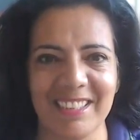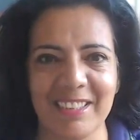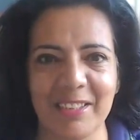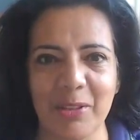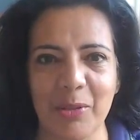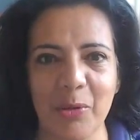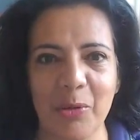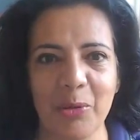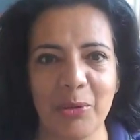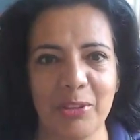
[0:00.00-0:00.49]

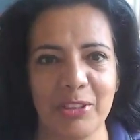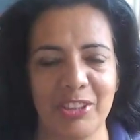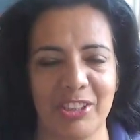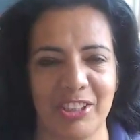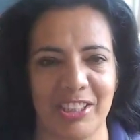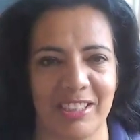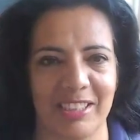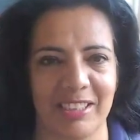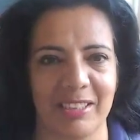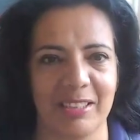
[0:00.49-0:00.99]

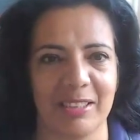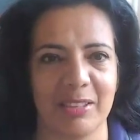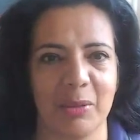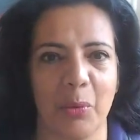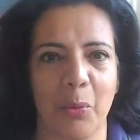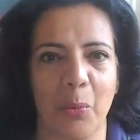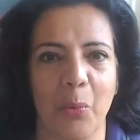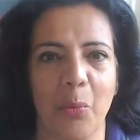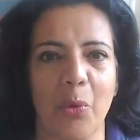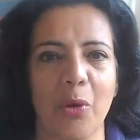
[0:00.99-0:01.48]
gorgeous,
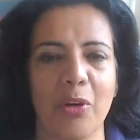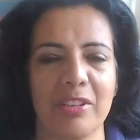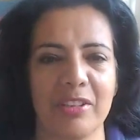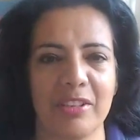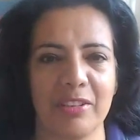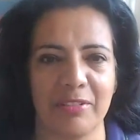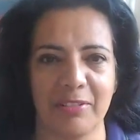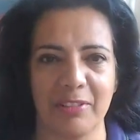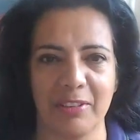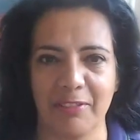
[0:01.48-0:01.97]

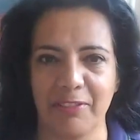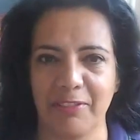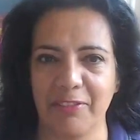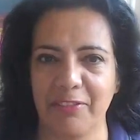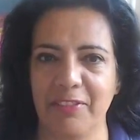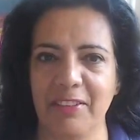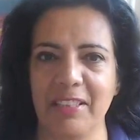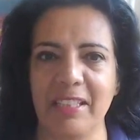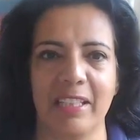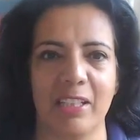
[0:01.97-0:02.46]
wonderful
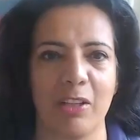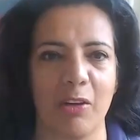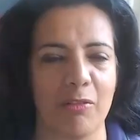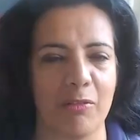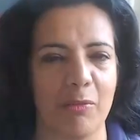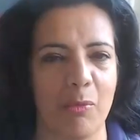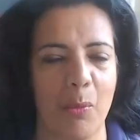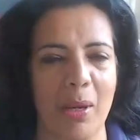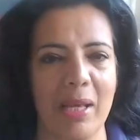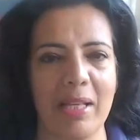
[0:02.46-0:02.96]
feeling of
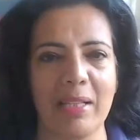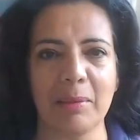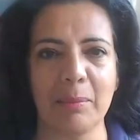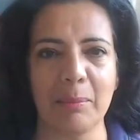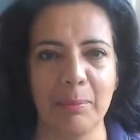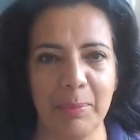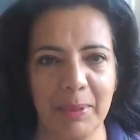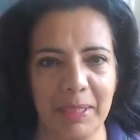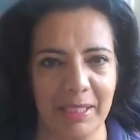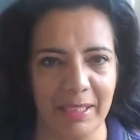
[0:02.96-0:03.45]
well
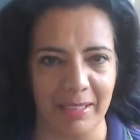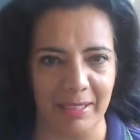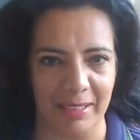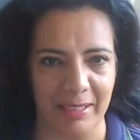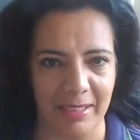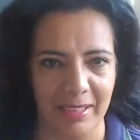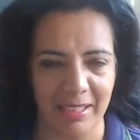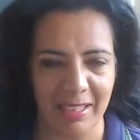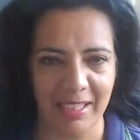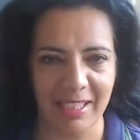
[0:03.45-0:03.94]
being
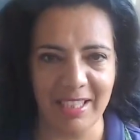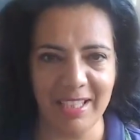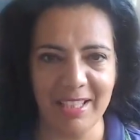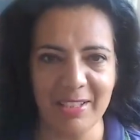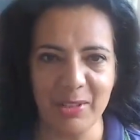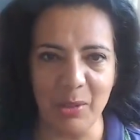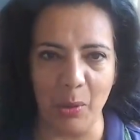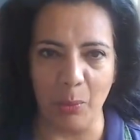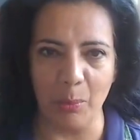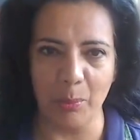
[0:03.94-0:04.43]

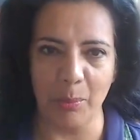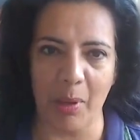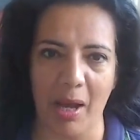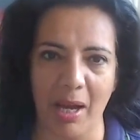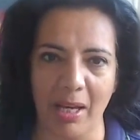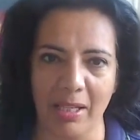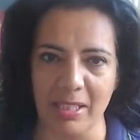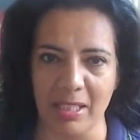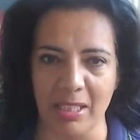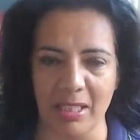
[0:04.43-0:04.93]
in your
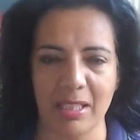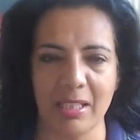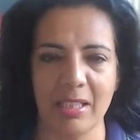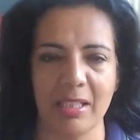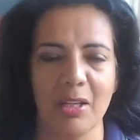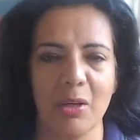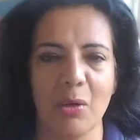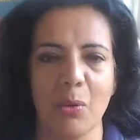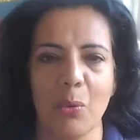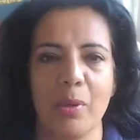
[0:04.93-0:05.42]
body,
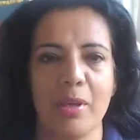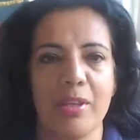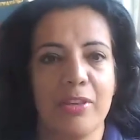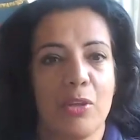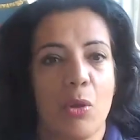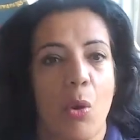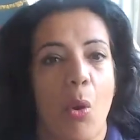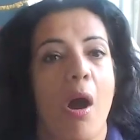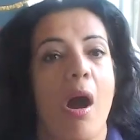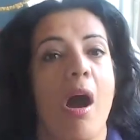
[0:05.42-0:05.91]
with
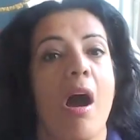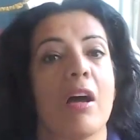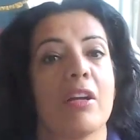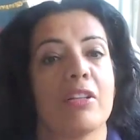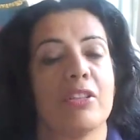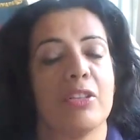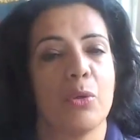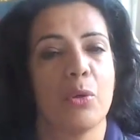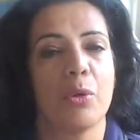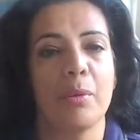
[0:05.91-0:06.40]
your
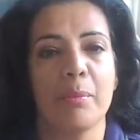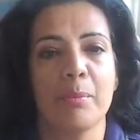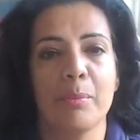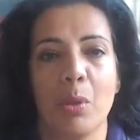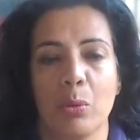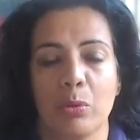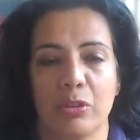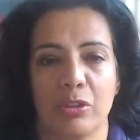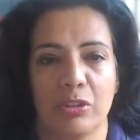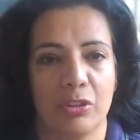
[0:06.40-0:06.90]
heart, your
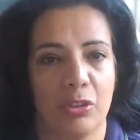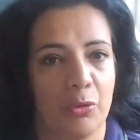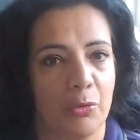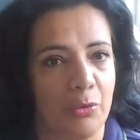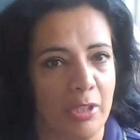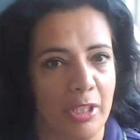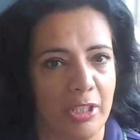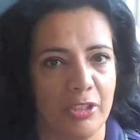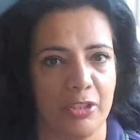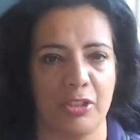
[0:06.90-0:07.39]
emotions, your
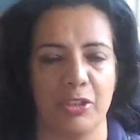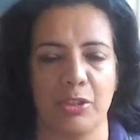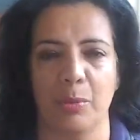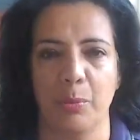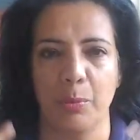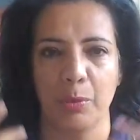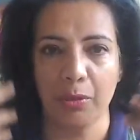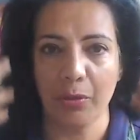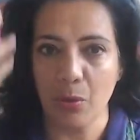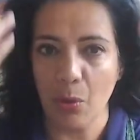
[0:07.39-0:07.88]
relationship
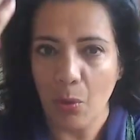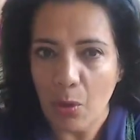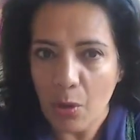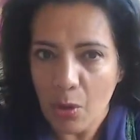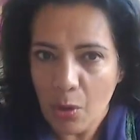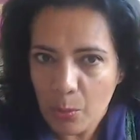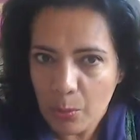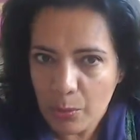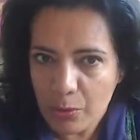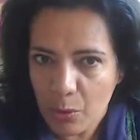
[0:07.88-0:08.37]
with your,
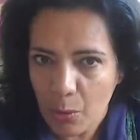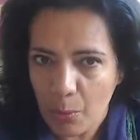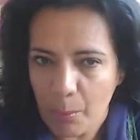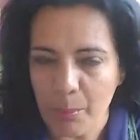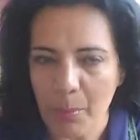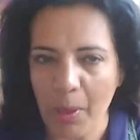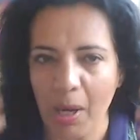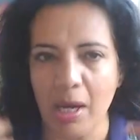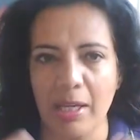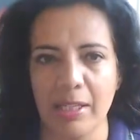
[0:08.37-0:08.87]
with your
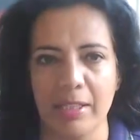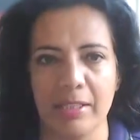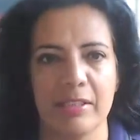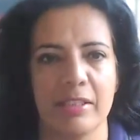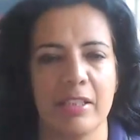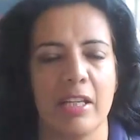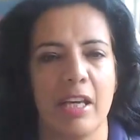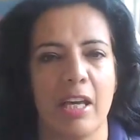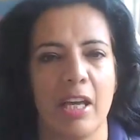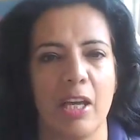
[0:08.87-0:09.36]
mind,
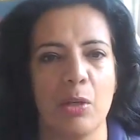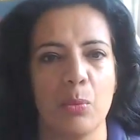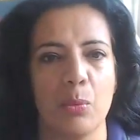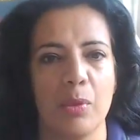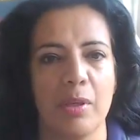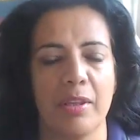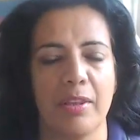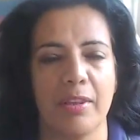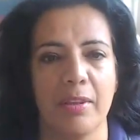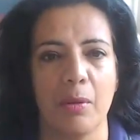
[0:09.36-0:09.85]
and
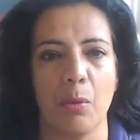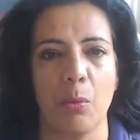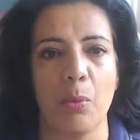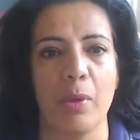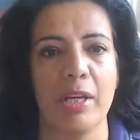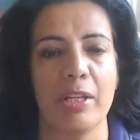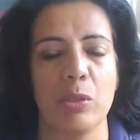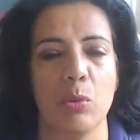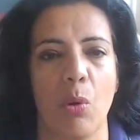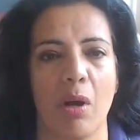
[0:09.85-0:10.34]
with the
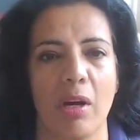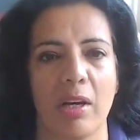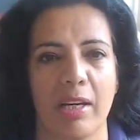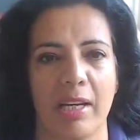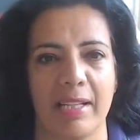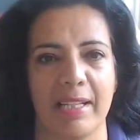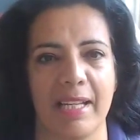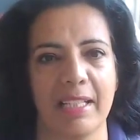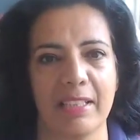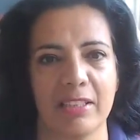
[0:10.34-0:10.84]
way you are
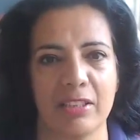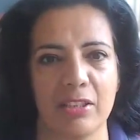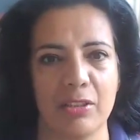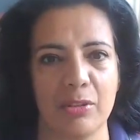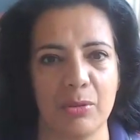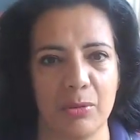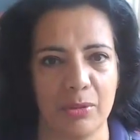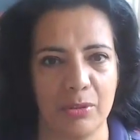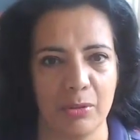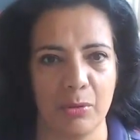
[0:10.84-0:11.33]
connected
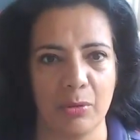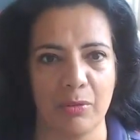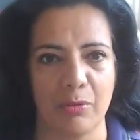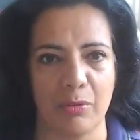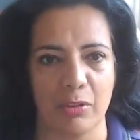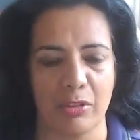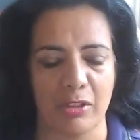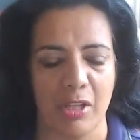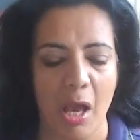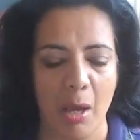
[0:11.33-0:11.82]
to the universe.
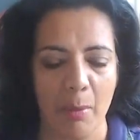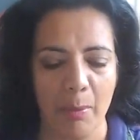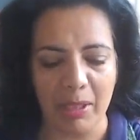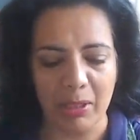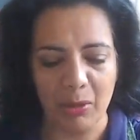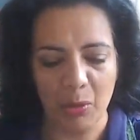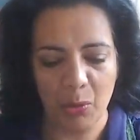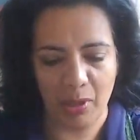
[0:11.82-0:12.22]
But